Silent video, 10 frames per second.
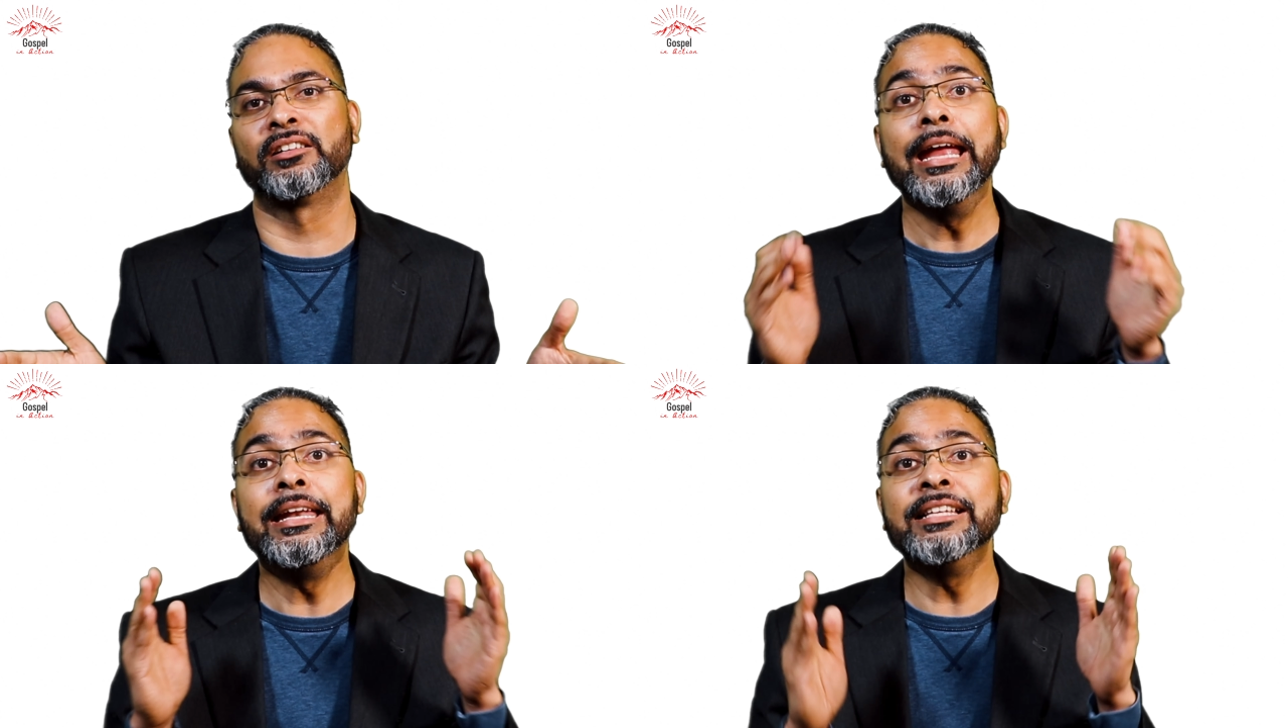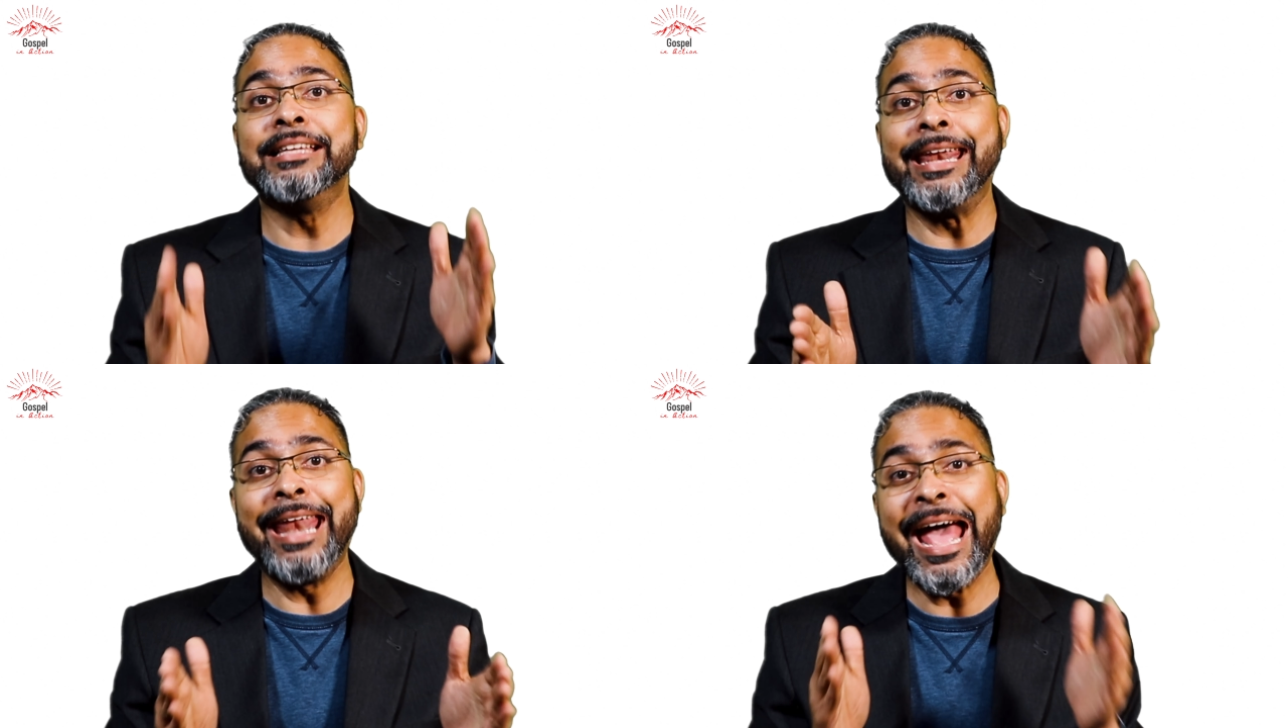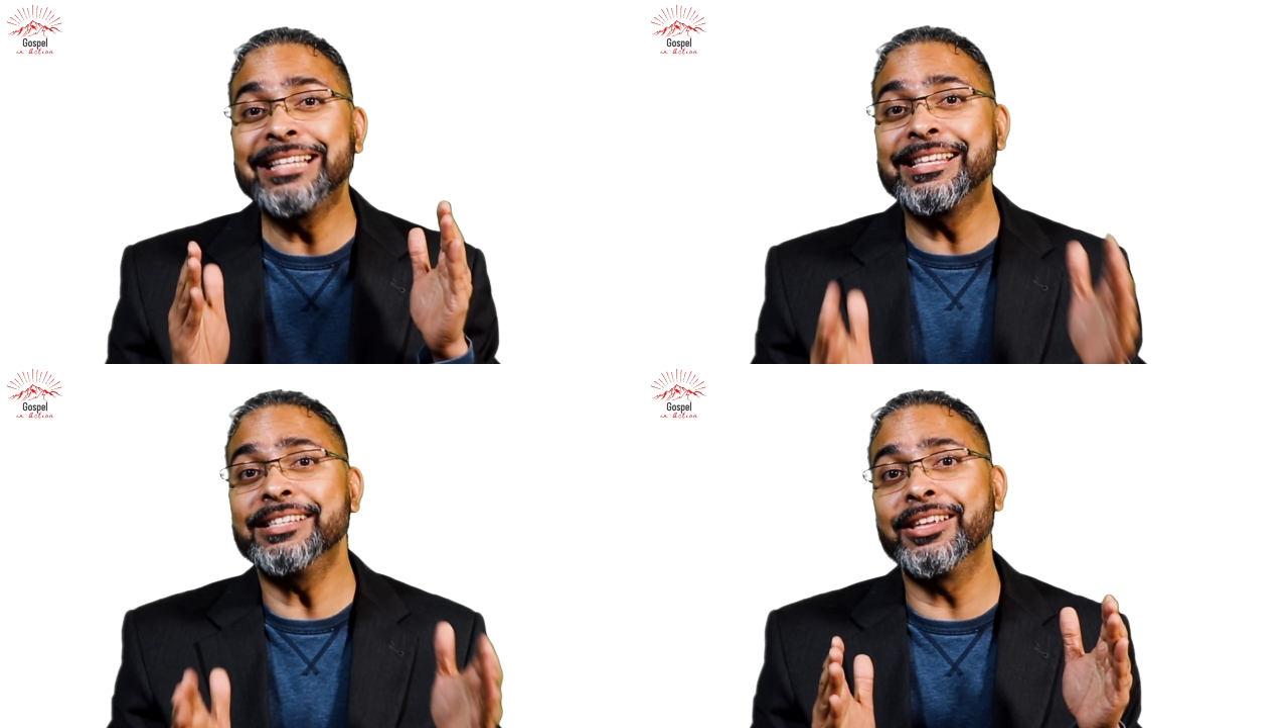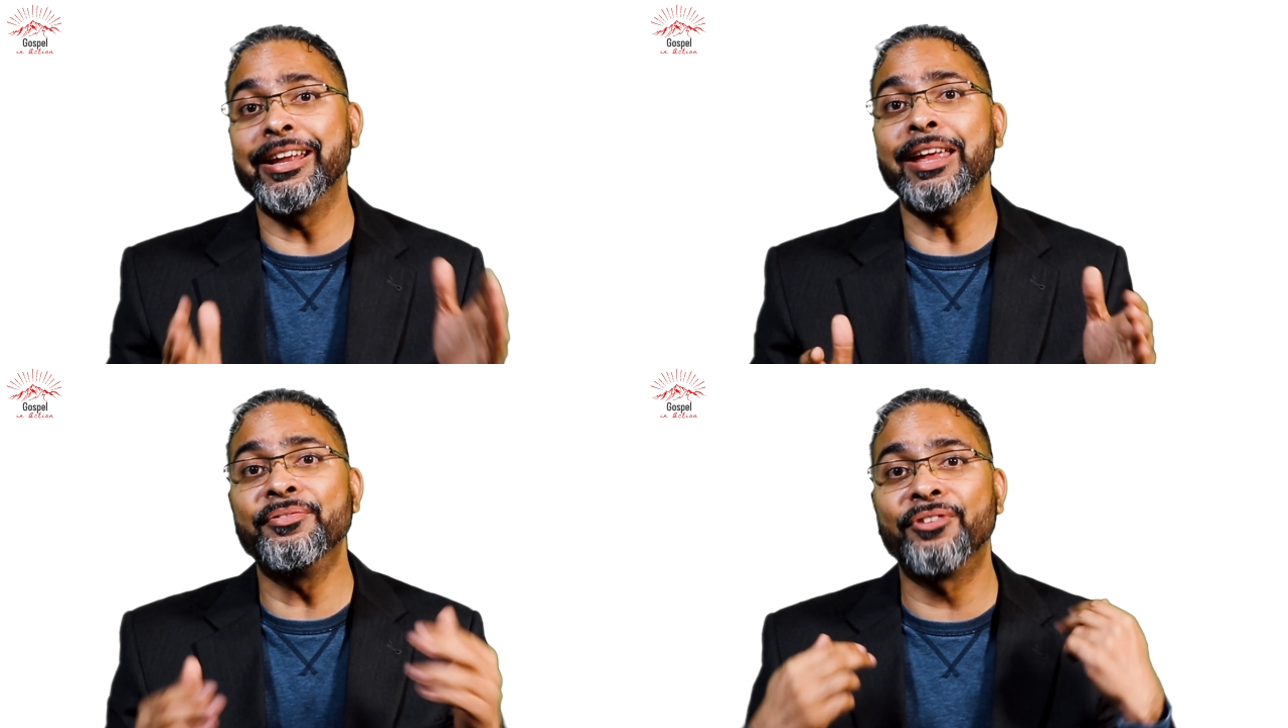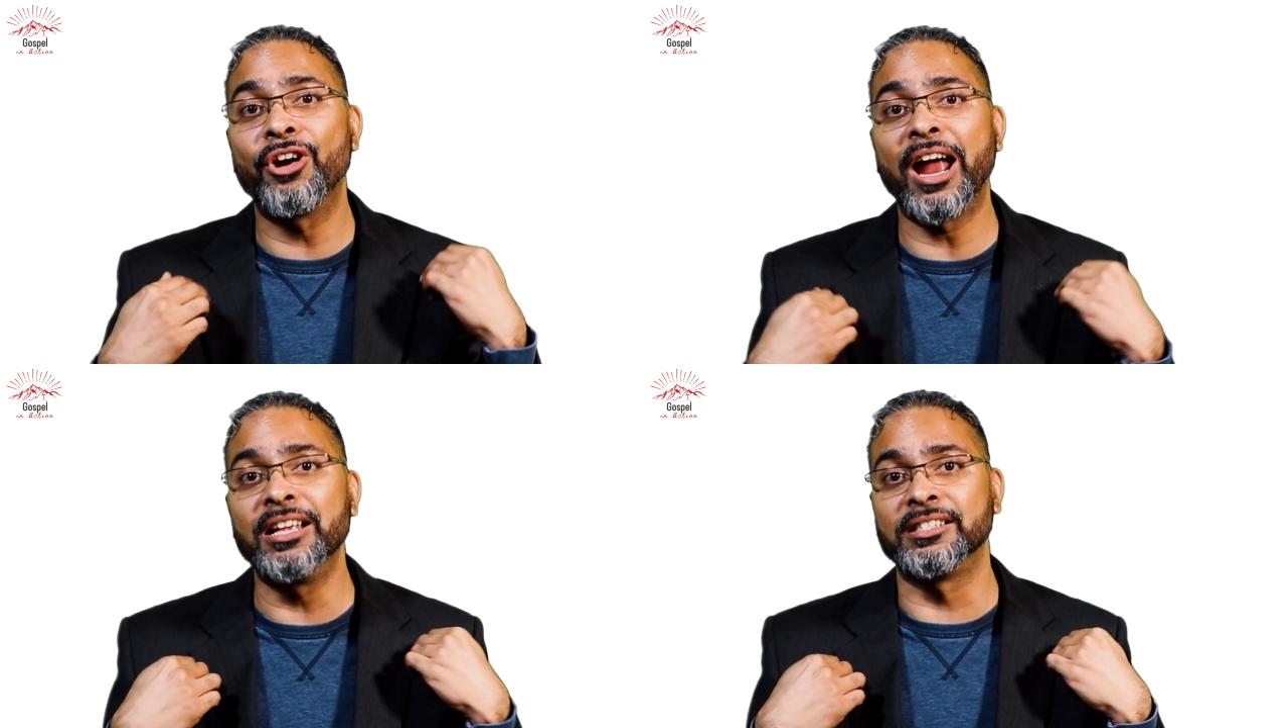It is necessary for
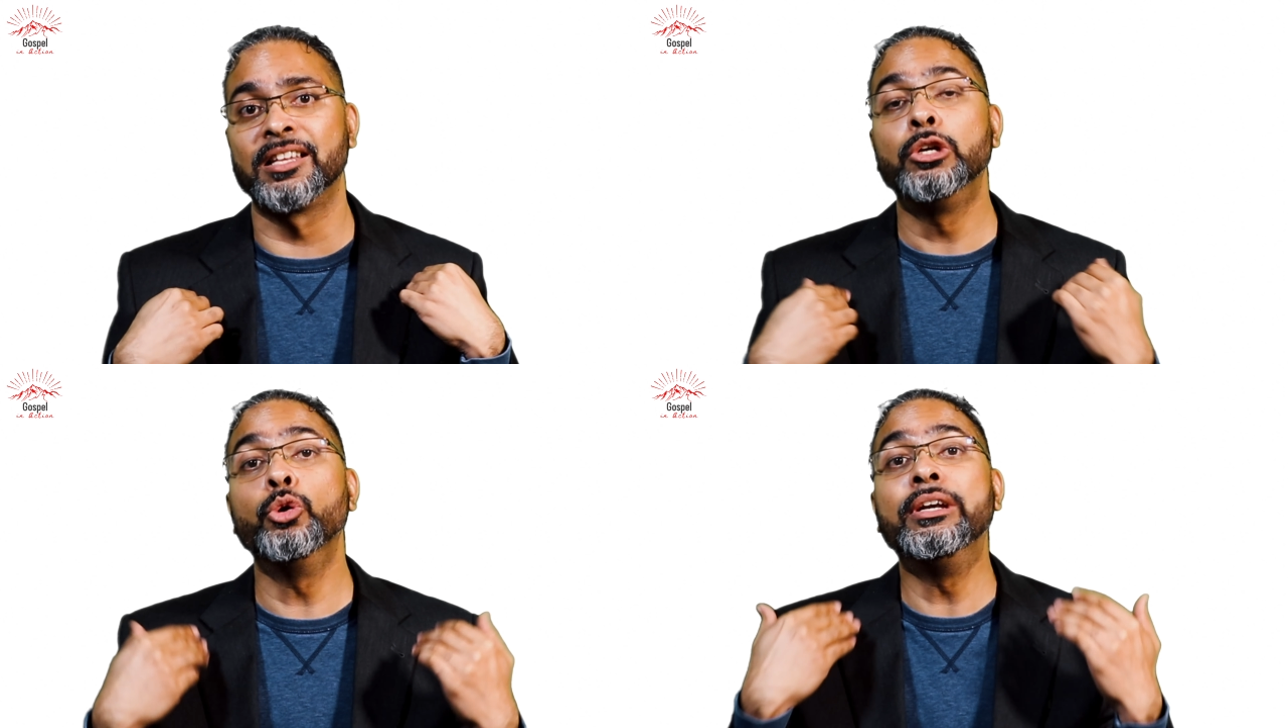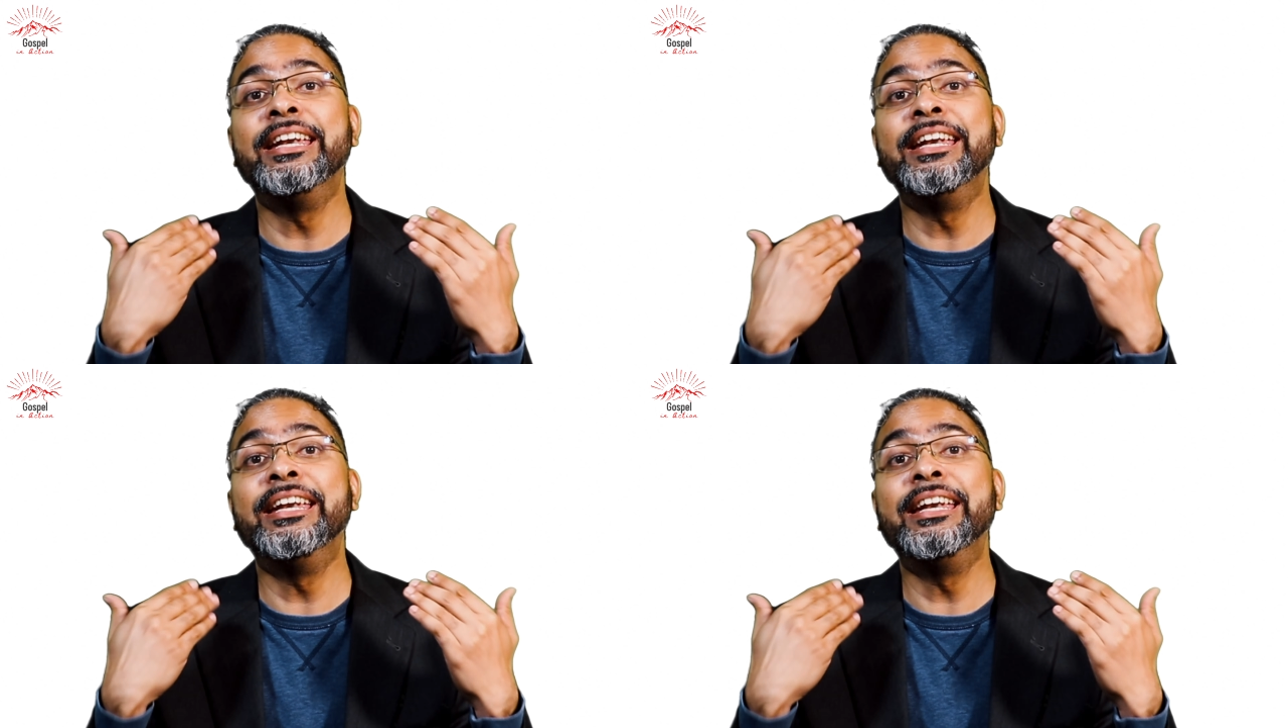us to